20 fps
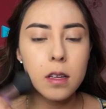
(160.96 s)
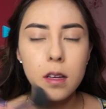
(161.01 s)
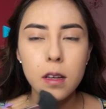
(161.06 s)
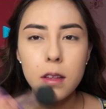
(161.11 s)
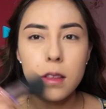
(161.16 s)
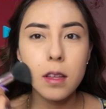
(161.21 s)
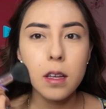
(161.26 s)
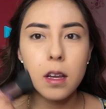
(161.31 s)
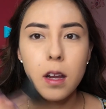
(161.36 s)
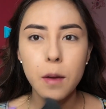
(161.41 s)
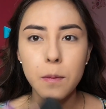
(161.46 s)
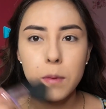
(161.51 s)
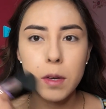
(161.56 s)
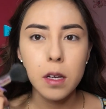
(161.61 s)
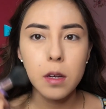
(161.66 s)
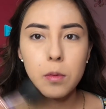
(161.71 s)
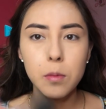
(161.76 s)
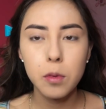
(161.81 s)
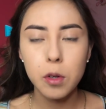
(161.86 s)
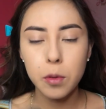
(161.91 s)
And then I'm
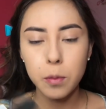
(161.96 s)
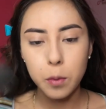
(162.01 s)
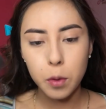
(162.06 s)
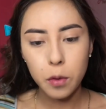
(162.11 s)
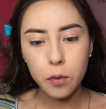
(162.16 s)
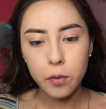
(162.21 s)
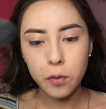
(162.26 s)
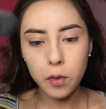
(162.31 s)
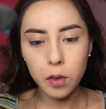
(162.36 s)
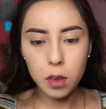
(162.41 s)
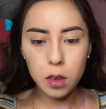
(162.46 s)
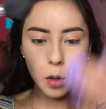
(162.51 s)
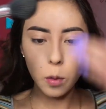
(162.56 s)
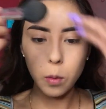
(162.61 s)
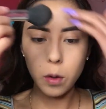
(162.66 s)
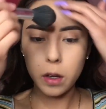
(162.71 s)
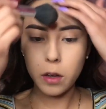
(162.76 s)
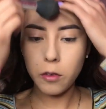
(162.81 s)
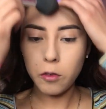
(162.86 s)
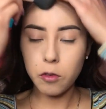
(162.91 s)
going to remove the
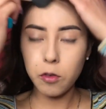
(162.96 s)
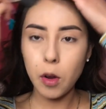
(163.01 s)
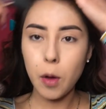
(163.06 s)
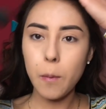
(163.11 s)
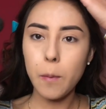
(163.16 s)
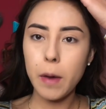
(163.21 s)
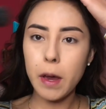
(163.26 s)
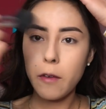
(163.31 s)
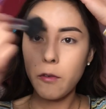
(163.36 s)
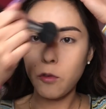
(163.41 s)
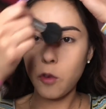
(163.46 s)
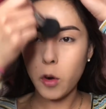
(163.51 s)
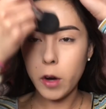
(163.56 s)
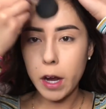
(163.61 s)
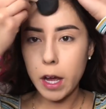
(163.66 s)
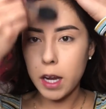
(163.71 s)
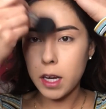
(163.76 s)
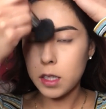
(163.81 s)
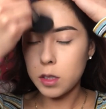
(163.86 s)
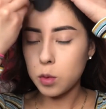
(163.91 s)
one from my
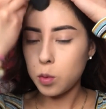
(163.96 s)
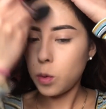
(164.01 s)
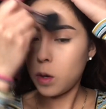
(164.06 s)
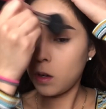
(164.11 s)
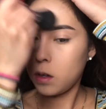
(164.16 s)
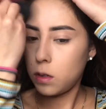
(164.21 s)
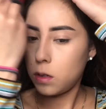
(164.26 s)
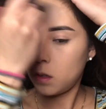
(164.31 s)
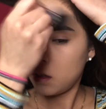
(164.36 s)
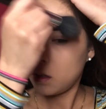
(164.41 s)
forehead as well.